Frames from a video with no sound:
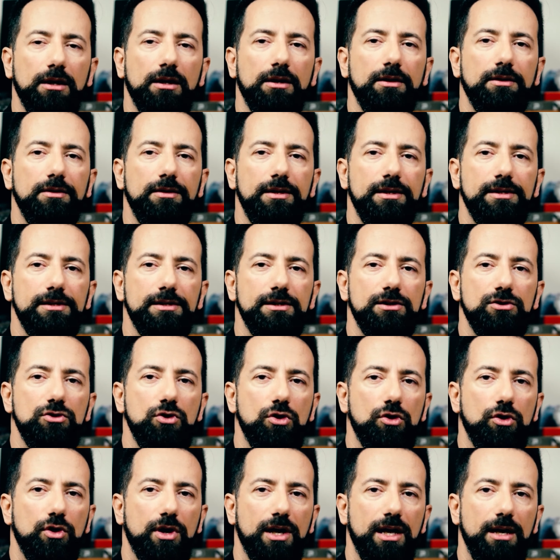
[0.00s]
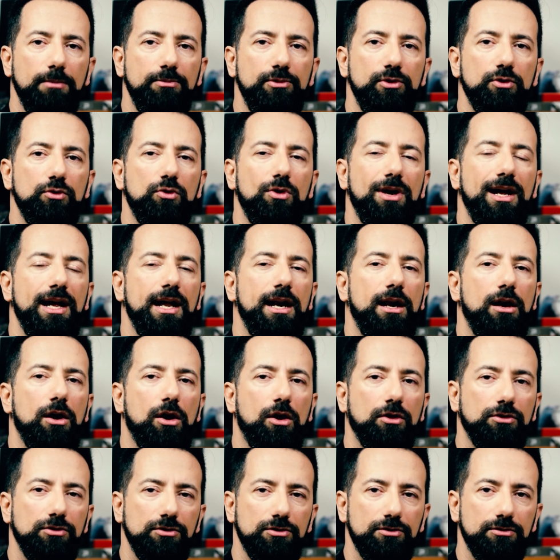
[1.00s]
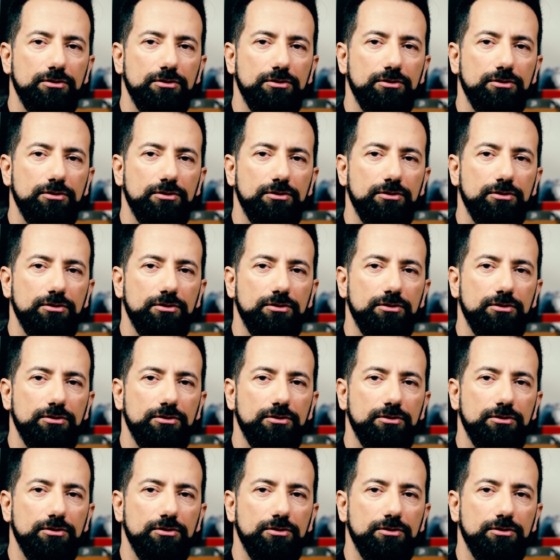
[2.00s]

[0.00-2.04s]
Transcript: This is going to help you a lot